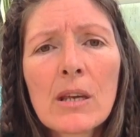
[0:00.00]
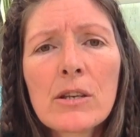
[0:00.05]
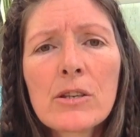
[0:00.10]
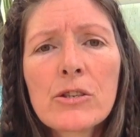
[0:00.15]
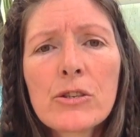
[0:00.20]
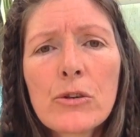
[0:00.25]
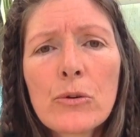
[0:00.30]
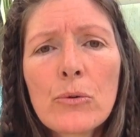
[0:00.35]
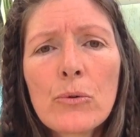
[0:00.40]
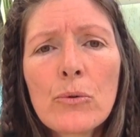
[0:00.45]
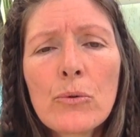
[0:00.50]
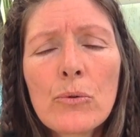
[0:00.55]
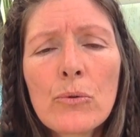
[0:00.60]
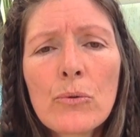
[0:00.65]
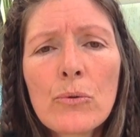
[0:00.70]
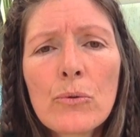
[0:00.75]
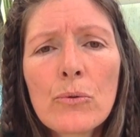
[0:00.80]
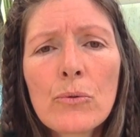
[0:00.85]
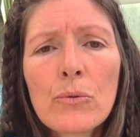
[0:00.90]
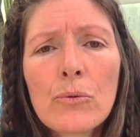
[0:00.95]

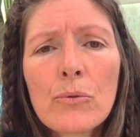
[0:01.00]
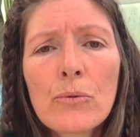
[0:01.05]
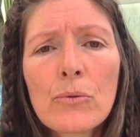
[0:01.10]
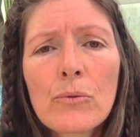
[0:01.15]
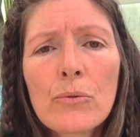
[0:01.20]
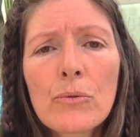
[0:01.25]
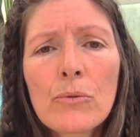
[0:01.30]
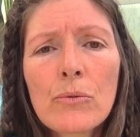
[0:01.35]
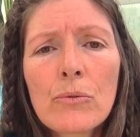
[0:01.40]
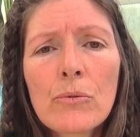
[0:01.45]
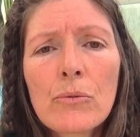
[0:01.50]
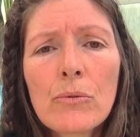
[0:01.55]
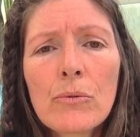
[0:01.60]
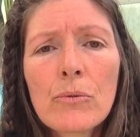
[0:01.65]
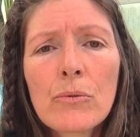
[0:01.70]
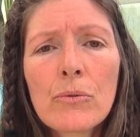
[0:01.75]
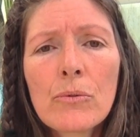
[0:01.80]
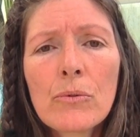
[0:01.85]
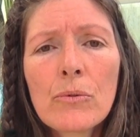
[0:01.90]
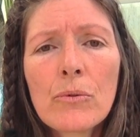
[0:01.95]
So
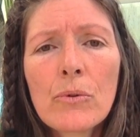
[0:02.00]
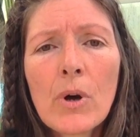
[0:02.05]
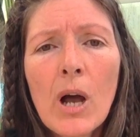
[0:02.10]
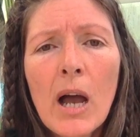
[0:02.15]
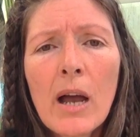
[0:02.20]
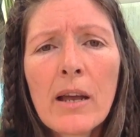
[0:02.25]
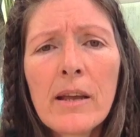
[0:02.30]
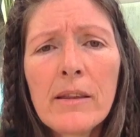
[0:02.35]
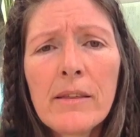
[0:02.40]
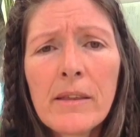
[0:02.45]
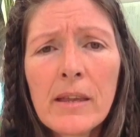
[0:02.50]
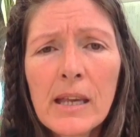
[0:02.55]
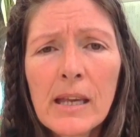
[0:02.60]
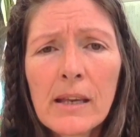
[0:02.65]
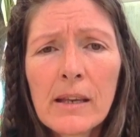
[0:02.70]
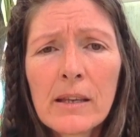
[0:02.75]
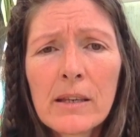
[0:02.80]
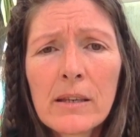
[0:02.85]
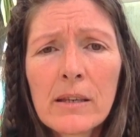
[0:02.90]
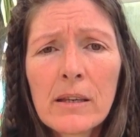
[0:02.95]
I
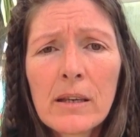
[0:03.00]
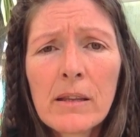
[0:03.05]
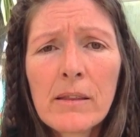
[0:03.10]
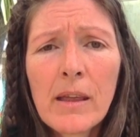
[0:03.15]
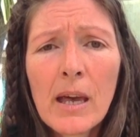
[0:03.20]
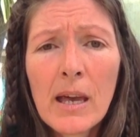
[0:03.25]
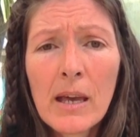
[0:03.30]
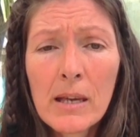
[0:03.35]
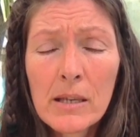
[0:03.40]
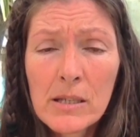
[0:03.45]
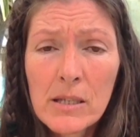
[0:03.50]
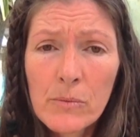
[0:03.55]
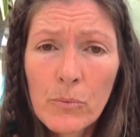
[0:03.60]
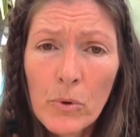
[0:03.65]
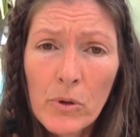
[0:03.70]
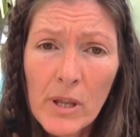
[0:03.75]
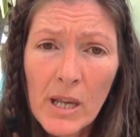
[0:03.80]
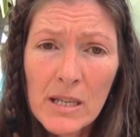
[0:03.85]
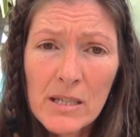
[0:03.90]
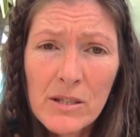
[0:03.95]
think that
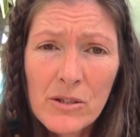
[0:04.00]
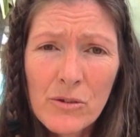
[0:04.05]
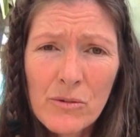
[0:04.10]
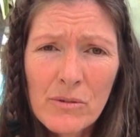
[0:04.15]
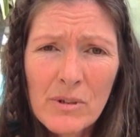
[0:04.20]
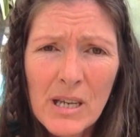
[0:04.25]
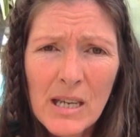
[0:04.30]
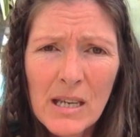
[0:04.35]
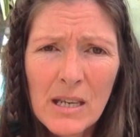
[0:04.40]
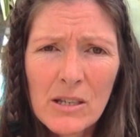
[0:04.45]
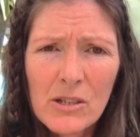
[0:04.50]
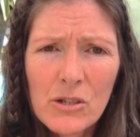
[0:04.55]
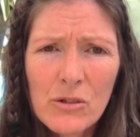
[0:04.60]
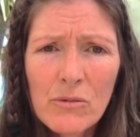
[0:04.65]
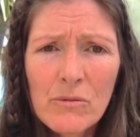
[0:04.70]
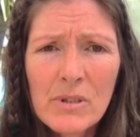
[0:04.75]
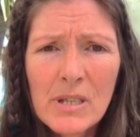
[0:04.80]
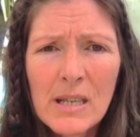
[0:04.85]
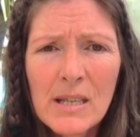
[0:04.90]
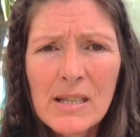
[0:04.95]
what that story
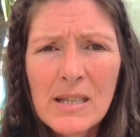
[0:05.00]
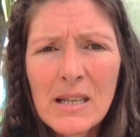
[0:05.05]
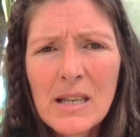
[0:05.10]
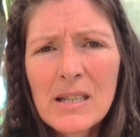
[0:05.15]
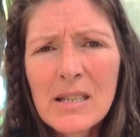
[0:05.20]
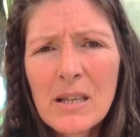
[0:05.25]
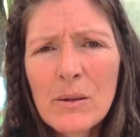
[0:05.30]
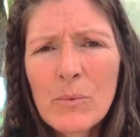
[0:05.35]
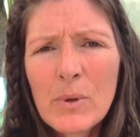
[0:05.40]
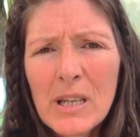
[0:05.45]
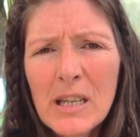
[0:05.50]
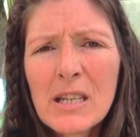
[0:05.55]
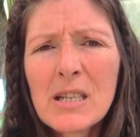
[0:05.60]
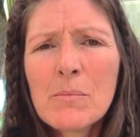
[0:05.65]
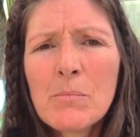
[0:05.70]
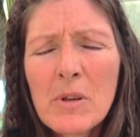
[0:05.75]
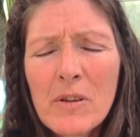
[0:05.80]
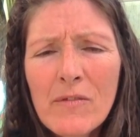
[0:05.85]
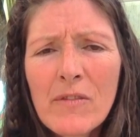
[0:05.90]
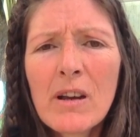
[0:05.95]
shows us is that we need
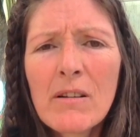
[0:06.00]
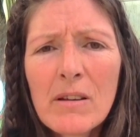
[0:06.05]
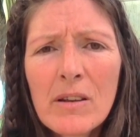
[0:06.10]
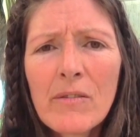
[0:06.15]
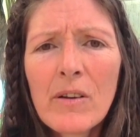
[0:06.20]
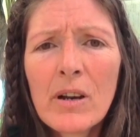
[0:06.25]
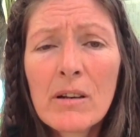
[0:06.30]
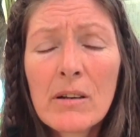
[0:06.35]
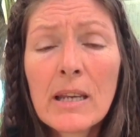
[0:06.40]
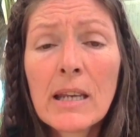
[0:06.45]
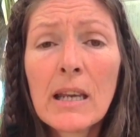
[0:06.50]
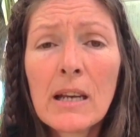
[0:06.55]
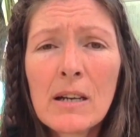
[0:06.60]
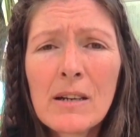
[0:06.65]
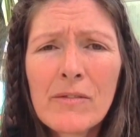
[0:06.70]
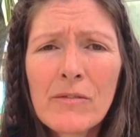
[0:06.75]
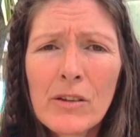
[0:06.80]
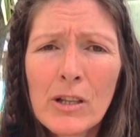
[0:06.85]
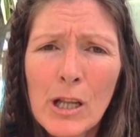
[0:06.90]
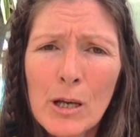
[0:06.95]
to be very, very
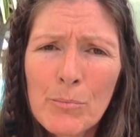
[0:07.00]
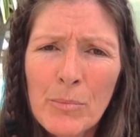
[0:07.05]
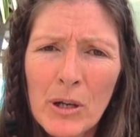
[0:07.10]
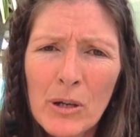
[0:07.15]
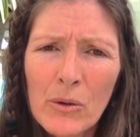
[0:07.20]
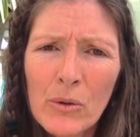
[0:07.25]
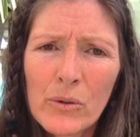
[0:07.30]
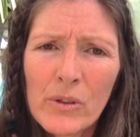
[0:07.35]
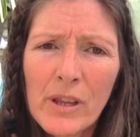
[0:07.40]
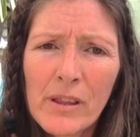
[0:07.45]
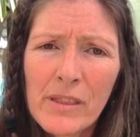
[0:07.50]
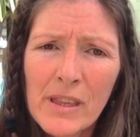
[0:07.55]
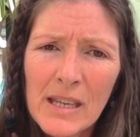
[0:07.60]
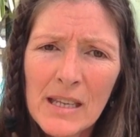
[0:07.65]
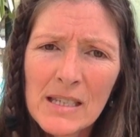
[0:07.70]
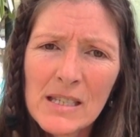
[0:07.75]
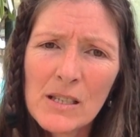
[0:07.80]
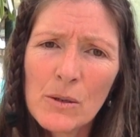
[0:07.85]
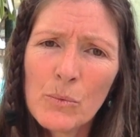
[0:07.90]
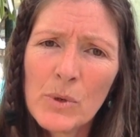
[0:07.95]
careful about the
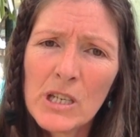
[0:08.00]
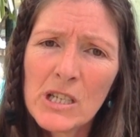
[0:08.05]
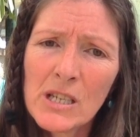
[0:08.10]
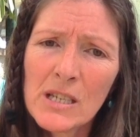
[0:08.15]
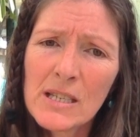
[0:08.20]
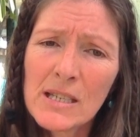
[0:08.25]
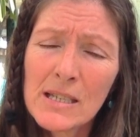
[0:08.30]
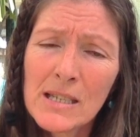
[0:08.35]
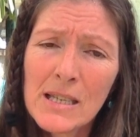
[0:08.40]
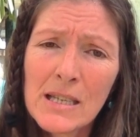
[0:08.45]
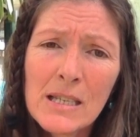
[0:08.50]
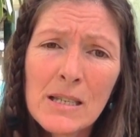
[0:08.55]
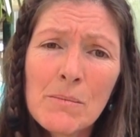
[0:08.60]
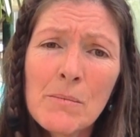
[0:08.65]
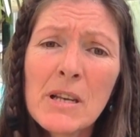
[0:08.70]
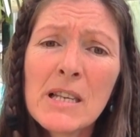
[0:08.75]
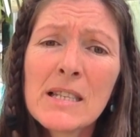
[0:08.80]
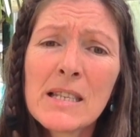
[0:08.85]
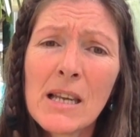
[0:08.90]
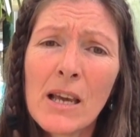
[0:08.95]
things that we just
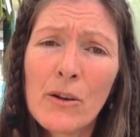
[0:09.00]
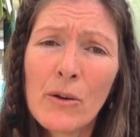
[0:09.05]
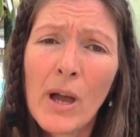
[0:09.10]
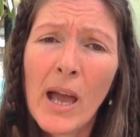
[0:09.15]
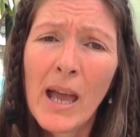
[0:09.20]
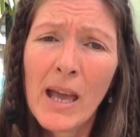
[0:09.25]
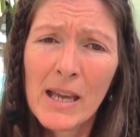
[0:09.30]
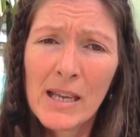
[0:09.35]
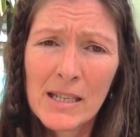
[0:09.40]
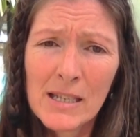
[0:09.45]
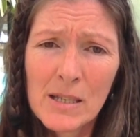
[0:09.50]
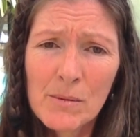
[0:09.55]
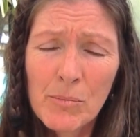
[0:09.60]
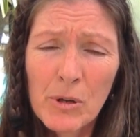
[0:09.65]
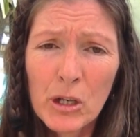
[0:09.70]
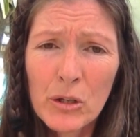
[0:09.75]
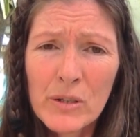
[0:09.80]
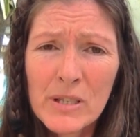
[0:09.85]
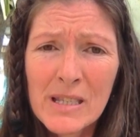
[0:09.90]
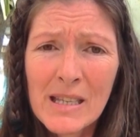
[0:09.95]
dismiss out hand
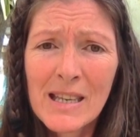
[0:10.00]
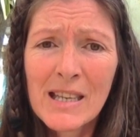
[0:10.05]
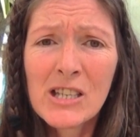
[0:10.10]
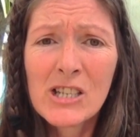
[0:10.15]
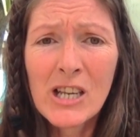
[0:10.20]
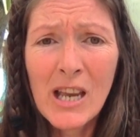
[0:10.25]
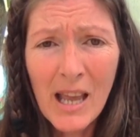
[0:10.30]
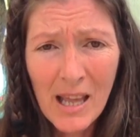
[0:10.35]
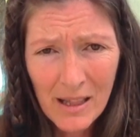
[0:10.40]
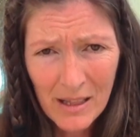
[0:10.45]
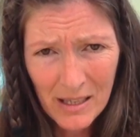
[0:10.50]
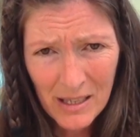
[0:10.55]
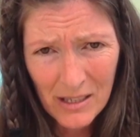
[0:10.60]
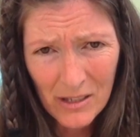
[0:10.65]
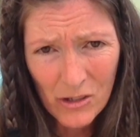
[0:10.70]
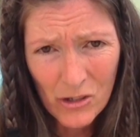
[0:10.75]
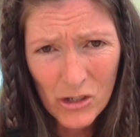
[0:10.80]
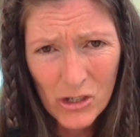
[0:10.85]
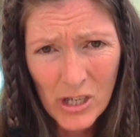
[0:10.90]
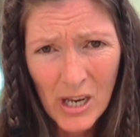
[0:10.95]
because they
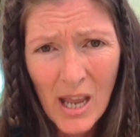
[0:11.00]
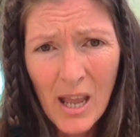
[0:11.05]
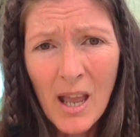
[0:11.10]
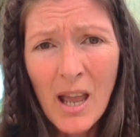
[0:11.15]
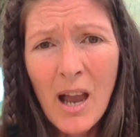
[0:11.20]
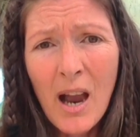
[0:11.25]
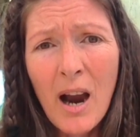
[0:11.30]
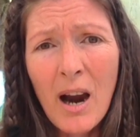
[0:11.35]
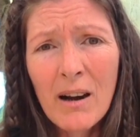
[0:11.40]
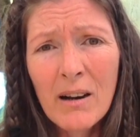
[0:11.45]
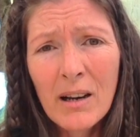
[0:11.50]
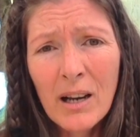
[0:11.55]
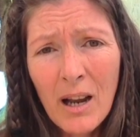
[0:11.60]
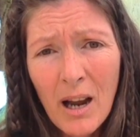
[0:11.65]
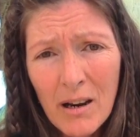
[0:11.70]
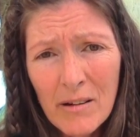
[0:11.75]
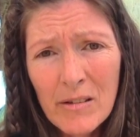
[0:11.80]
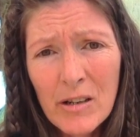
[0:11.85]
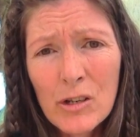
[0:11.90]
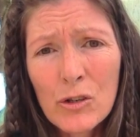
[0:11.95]
challenge our
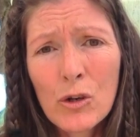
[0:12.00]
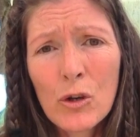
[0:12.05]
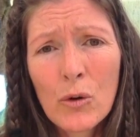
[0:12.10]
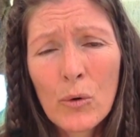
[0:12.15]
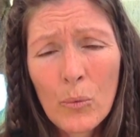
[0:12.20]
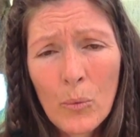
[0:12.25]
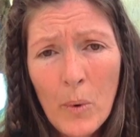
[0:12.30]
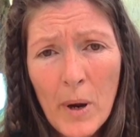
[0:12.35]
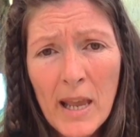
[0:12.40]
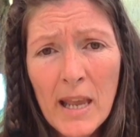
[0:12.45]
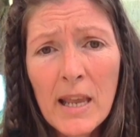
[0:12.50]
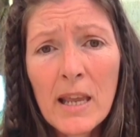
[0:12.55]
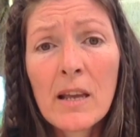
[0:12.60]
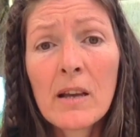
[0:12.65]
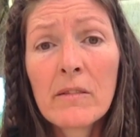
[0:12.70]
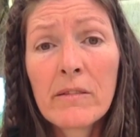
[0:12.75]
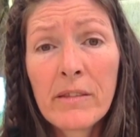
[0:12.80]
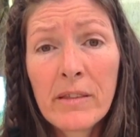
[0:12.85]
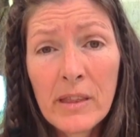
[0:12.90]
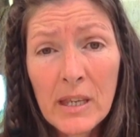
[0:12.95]
current way
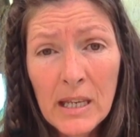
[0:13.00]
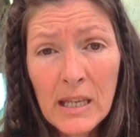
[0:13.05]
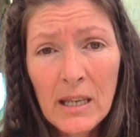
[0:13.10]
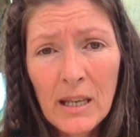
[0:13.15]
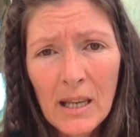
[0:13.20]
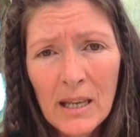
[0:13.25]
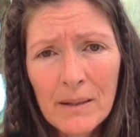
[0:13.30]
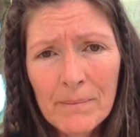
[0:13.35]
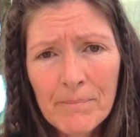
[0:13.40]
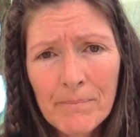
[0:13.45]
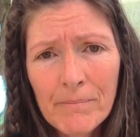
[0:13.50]
of thinking.